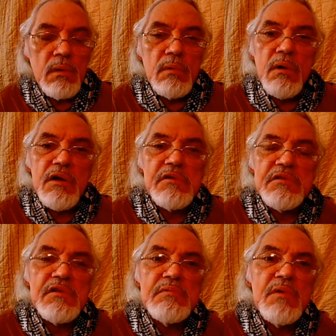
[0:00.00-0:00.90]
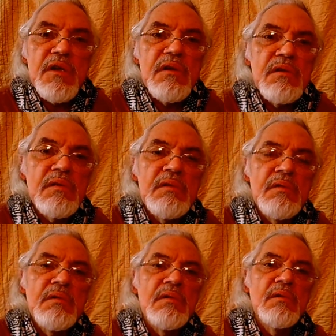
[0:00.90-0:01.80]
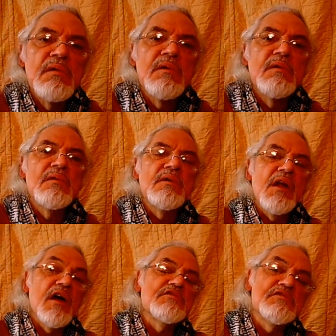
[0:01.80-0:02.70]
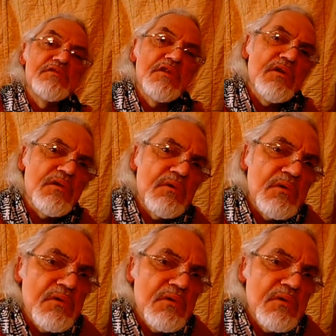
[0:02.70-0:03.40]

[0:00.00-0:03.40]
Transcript: what does this mean that I should do?"